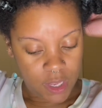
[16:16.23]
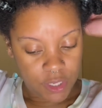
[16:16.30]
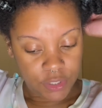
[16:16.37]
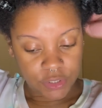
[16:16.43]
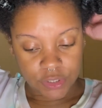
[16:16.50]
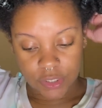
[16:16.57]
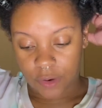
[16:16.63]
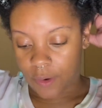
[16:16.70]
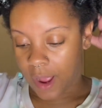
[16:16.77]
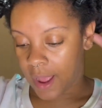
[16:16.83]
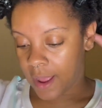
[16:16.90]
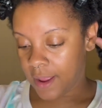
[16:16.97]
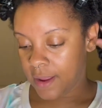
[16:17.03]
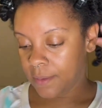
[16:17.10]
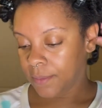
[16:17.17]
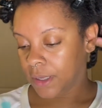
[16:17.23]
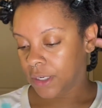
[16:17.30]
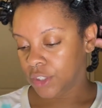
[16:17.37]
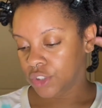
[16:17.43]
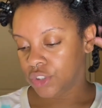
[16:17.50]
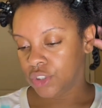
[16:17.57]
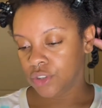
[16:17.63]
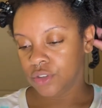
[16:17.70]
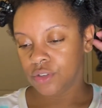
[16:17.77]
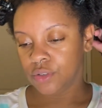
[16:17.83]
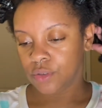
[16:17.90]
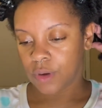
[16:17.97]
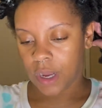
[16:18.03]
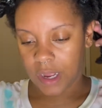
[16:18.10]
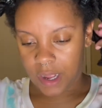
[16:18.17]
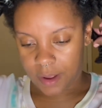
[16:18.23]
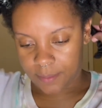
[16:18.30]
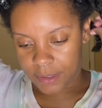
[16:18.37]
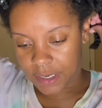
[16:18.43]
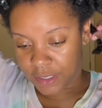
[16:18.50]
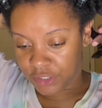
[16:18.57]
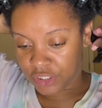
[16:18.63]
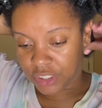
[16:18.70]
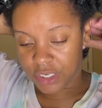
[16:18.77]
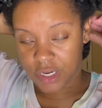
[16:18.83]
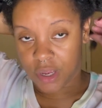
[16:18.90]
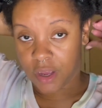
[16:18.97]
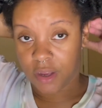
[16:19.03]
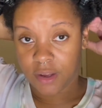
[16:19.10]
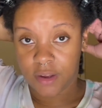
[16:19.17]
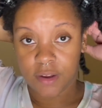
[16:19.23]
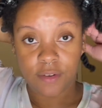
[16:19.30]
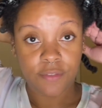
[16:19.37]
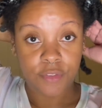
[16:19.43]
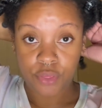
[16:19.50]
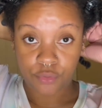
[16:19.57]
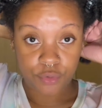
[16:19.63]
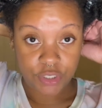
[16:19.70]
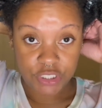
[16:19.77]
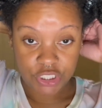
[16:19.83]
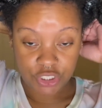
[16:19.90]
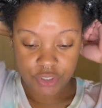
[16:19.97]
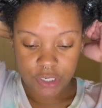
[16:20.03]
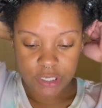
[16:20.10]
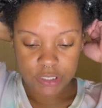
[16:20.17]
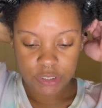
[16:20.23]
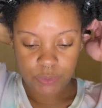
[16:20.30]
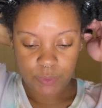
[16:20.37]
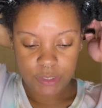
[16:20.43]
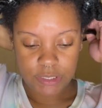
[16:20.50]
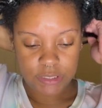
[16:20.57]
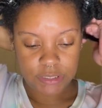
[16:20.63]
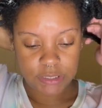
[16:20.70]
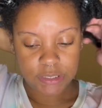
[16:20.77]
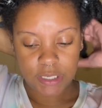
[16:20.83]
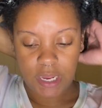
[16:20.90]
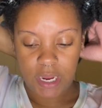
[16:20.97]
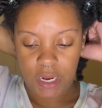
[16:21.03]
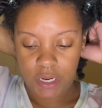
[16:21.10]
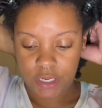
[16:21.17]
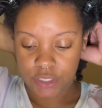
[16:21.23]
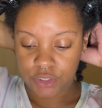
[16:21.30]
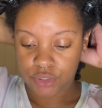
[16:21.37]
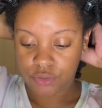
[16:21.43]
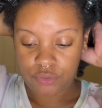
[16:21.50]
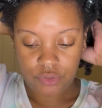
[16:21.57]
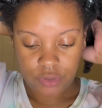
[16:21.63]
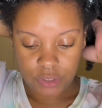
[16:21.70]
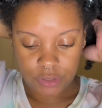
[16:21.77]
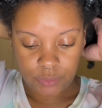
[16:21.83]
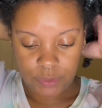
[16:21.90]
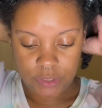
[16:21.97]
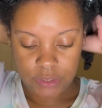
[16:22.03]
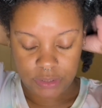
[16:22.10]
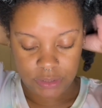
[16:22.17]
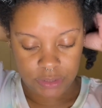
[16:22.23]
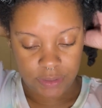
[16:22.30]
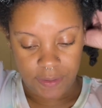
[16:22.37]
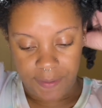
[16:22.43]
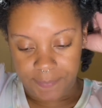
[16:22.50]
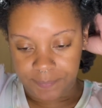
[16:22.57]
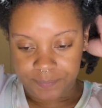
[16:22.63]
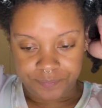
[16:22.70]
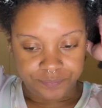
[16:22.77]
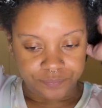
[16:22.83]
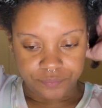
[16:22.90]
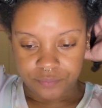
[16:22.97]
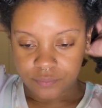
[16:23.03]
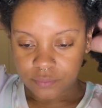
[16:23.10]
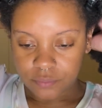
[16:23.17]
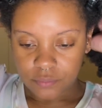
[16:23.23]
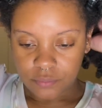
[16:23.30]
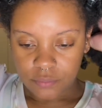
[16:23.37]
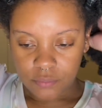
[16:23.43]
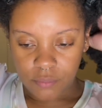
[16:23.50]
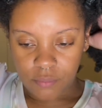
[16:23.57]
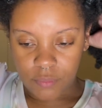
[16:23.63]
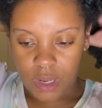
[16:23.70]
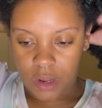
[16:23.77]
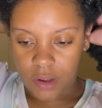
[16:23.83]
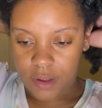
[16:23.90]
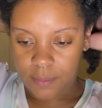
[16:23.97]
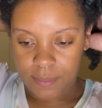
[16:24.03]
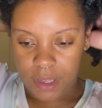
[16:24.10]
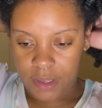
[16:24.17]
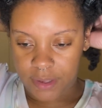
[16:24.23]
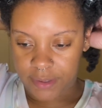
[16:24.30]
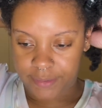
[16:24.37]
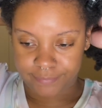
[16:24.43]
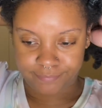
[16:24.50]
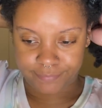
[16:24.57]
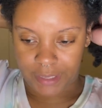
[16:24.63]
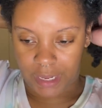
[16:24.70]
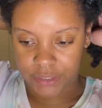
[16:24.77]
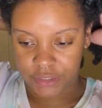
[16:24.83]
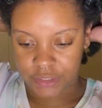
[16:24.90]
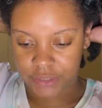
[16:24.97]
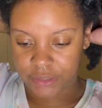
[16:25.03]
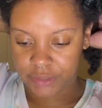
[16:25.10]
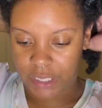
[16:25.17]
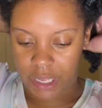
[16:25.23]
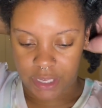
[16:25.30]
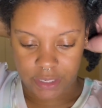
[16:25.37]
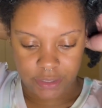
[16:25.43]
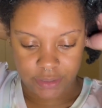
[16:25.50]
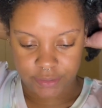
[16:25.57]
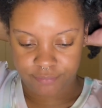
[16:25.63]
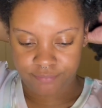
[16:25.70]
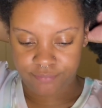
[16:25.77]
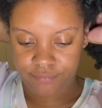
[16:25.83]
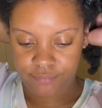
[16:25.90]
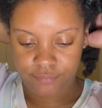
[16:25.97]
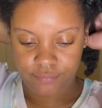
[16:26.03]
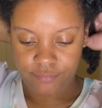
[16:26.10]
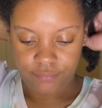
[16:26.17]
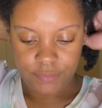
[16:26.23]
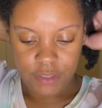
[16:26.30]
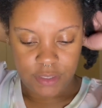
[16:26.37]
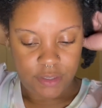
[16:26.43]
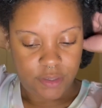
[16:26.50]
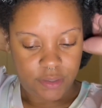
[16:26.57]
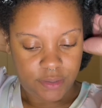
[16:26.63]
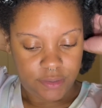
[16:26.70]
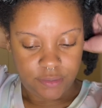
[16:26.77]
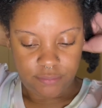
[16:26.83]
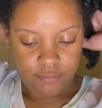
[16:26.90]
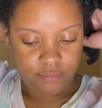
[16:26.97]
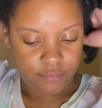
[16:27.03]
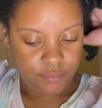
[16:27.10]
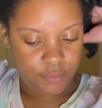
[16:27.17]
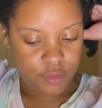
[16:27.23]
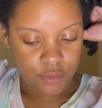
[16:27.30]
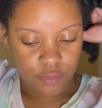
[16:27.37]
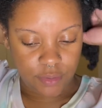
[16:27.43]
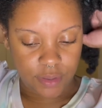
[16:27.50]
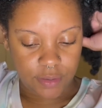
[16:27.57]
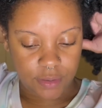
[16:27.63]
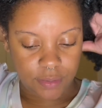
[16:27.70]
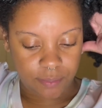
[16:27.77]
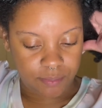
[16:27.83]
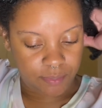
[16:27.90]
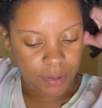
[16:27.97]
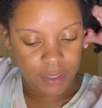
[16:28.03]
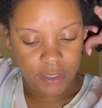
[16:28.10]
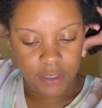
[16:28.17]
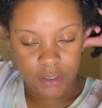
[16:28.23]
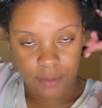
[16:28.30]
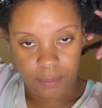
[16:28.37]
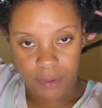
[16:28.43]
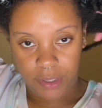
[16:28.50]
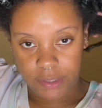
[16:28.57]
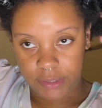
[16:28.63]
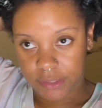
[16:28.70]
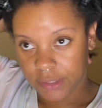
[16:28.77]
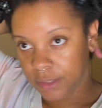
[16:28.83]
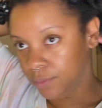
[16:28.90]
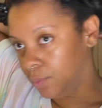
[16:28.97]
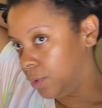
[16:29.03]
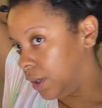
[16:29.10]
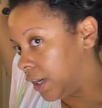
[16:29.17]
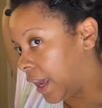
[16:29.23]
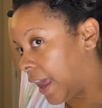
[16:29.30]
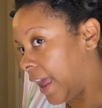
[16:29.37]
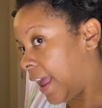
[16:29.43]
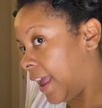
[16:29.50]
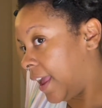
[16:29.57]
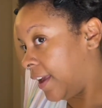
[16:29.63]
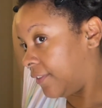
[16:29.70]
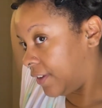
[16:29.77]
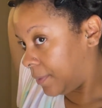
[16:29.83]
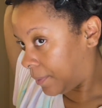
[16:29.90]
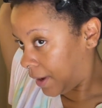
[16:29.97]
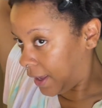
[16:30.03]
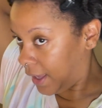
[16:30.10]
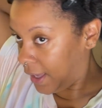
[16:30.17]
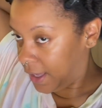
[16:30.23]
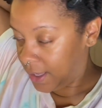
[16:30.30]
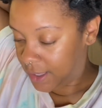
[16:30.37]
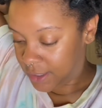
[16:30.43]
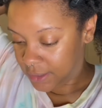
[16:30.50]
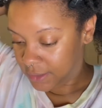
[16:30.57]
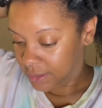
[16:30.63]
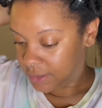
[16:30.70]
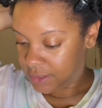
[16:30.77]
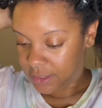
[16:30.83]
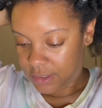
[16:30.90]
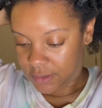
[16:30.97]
So I am gonna do a combination of 3-strand twist and 2-strand twist. I just kind of do it depending upon what I have in my hands.